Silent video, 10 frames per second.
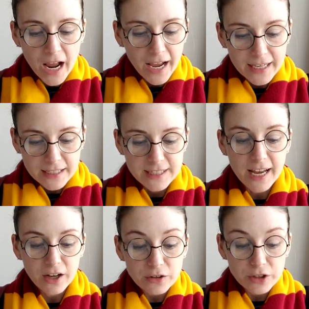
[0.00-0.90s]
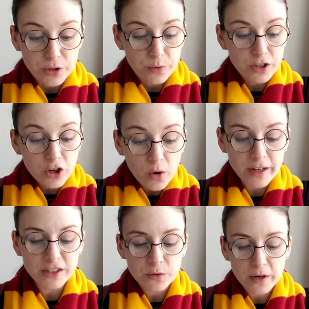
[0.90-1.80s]
I tell you, we're
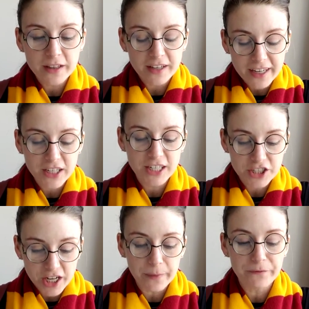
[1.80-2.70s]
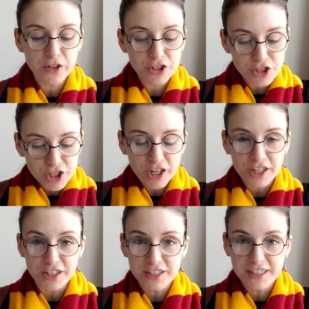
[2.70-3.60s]
going to win the Quidditch Cup for
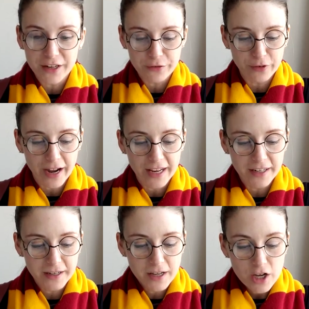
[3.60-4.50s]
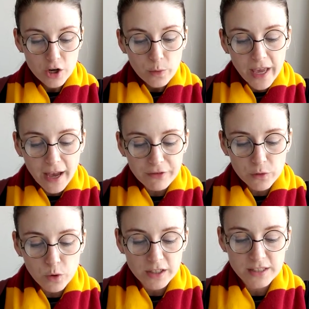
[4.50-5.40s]
sure, said Fred. We
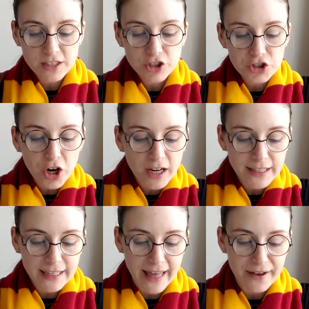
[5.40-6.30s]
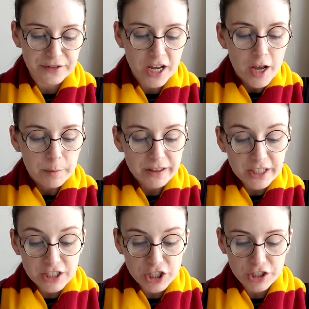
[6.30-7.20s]
haven't won since Charlie left, but
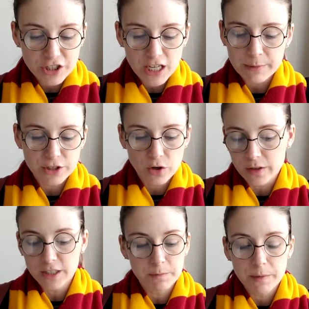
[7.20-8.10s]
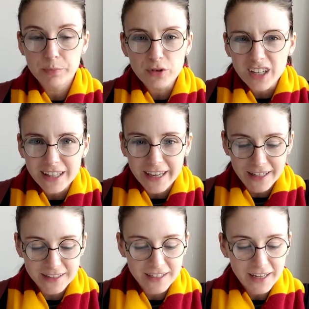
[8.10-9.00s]
this year's team is going to be
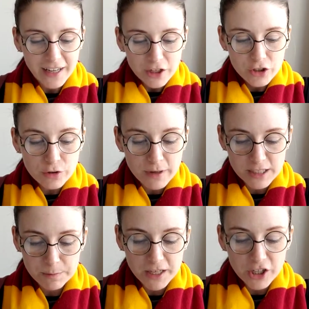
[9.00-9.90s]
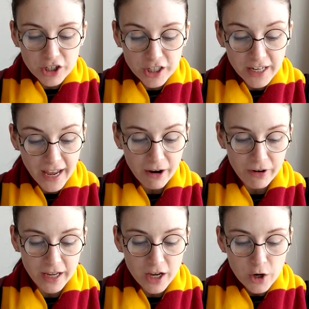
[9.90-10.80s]
brilliant. You must be good,
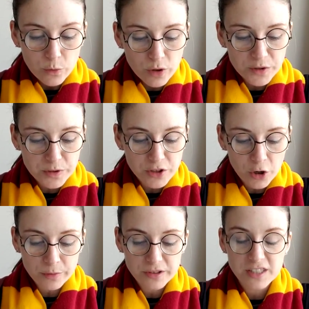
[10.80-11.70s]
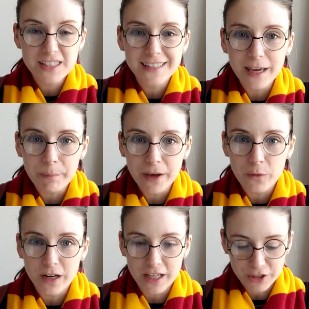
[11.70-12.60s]
Harry. Wood was almost skipping
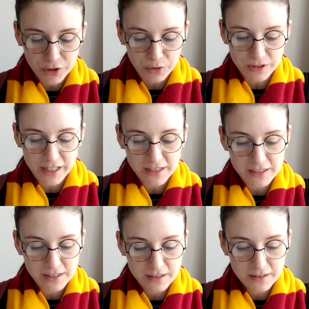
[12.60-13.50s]
when he told us.